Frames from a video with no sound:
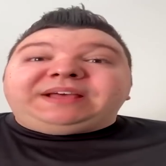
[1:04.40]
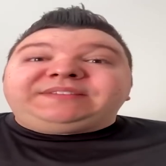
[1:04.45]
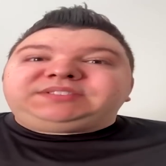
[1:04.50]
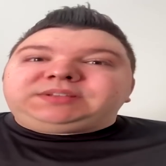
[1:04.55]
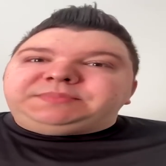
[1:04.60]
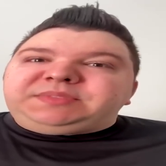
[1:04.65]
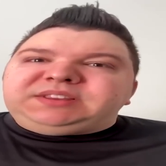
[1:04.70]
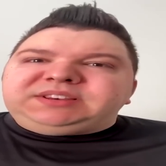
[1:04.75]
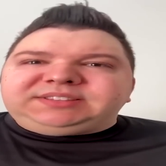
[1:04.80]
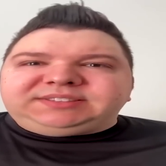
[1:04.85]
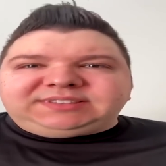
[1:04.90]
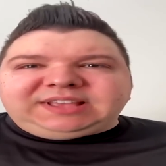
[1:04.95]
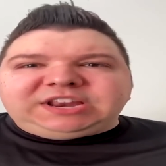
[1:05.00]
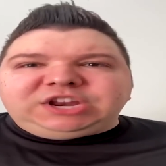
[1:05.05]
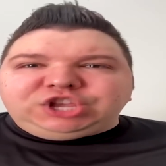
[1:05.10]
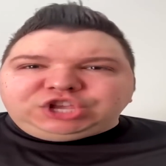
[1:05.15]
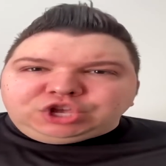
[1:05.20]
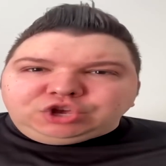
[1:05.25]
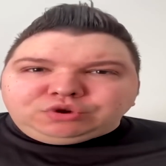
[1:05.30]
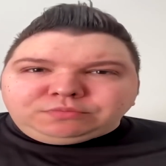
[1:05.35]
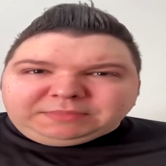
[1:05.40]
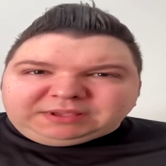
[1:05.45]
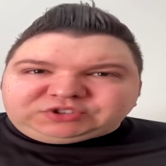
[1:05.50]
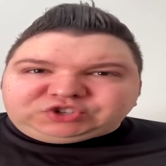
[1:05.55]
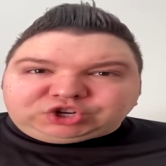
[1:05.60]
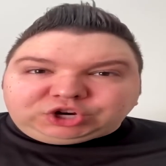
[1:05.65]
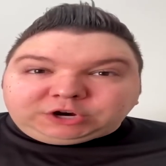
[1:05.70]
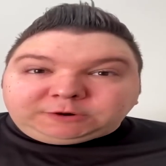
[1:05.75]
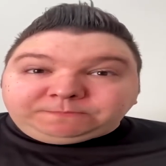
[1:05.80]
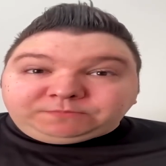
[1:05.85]
I have something to say to you,
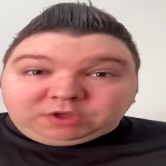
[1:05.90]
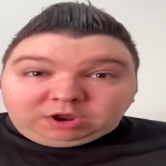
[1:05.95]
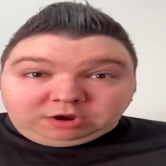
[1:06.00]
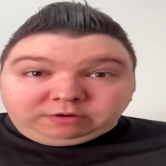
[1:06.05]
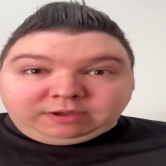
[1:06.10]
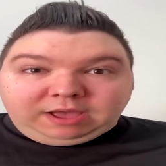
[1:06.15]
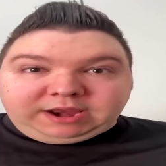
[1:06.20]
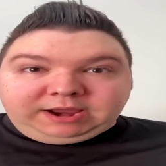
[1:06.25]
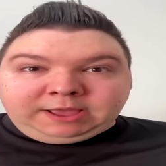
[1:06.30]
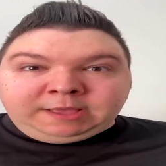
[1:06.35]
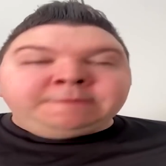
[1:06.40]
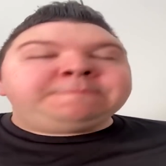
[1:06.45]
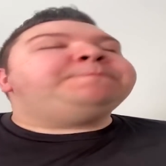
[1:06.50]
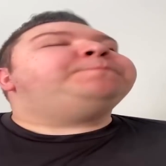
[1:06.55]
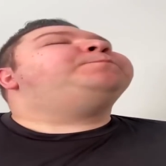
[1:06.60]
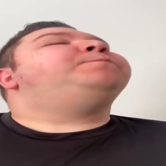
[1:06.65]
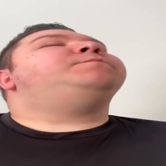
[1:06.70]
mister. Are you ready?